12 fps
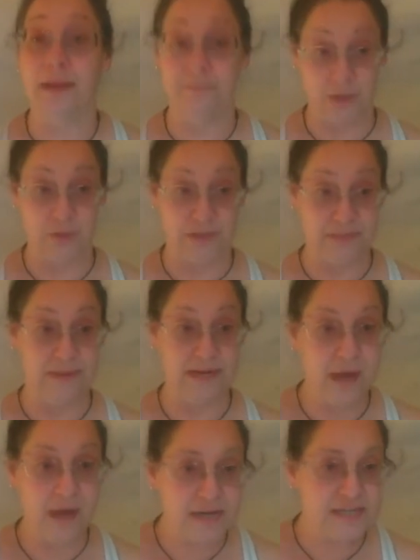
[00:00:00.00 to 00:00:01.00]
going to be a
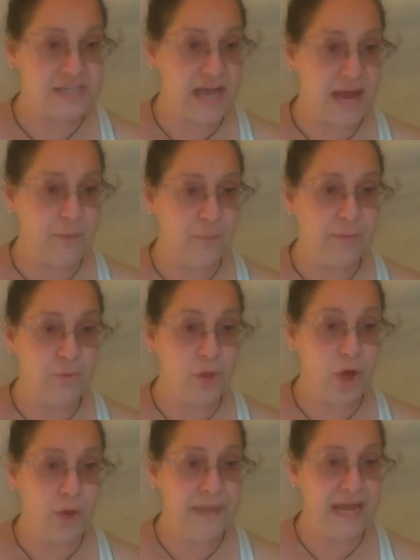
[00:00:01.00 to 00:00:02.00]
goddess, and we will
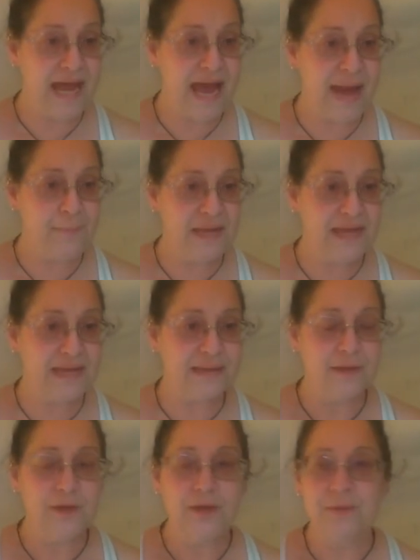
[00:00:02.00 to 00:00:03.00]
all be happy,
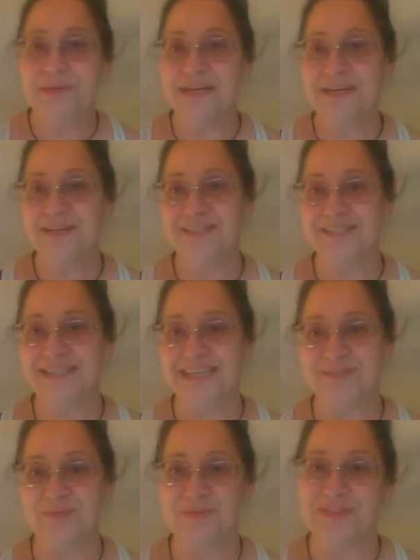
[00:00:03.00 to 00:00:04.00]
because that's
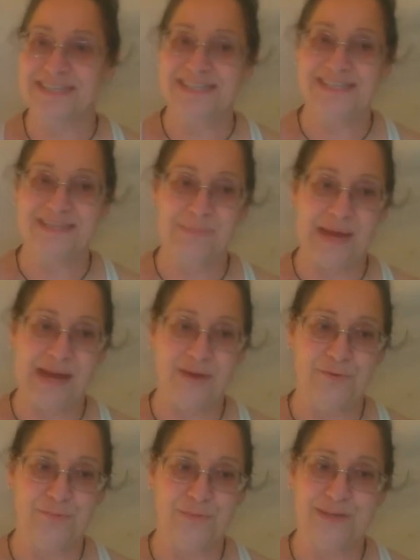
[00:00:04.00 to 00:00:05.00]
what this is about.
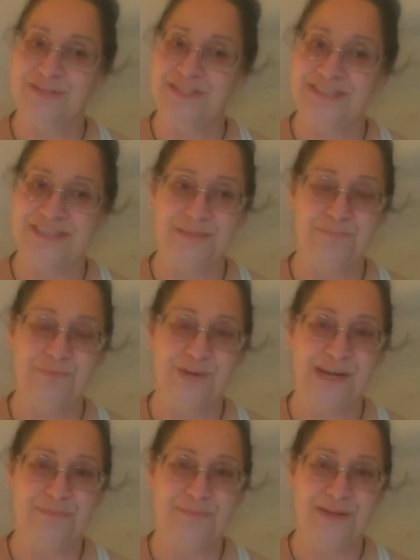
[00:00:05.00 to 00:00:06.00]
We are still in
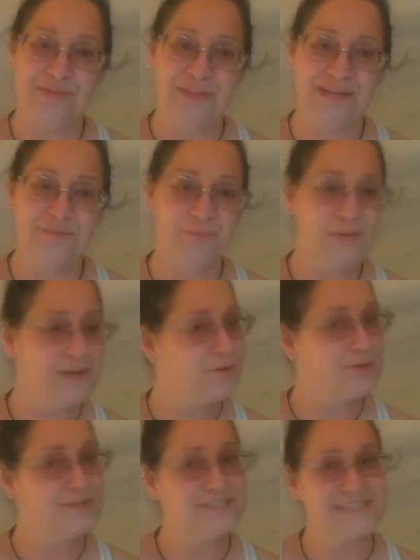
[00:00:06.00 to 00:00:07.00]
Pride Month, and we are
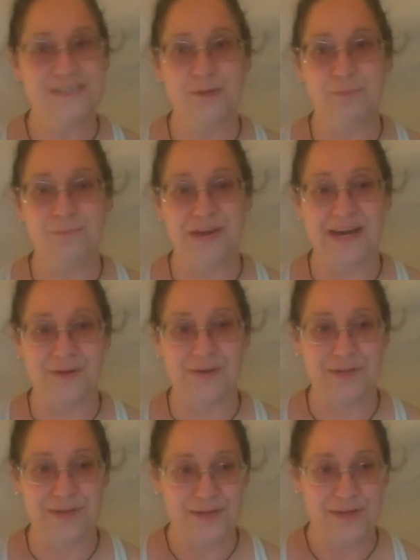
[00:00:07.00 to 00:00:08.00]
all still proud.
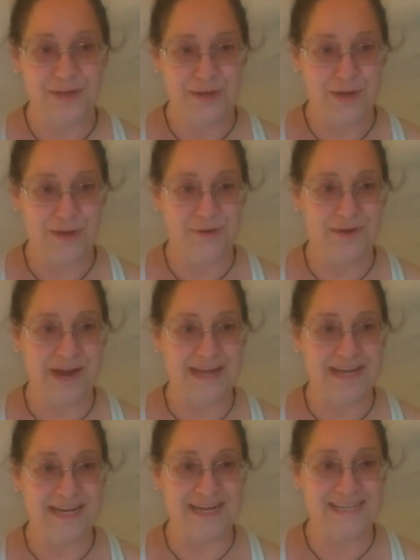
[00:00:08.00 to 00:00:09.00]
All right,
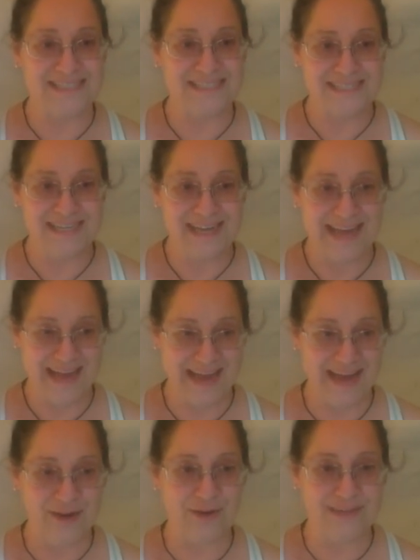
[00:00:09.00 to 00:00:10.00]
guys,
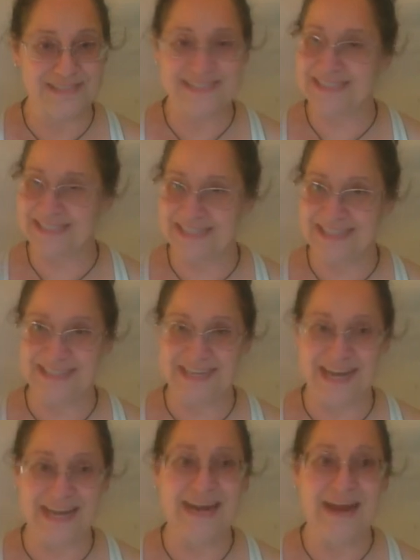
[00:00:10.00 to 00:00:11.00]
hang on, sit
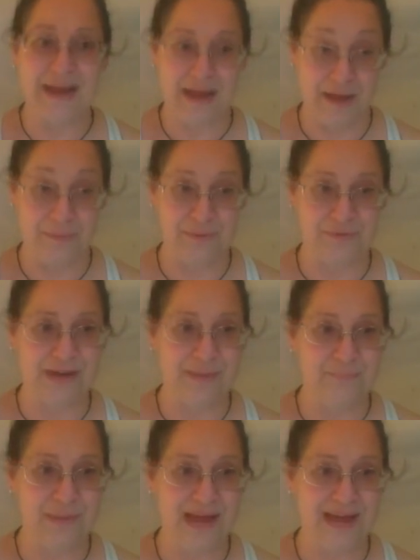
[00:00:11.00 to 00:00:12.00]
tight. I'll be right
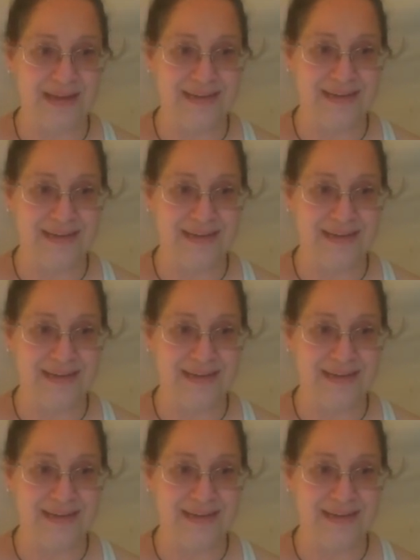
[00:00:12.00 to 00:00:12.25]
back.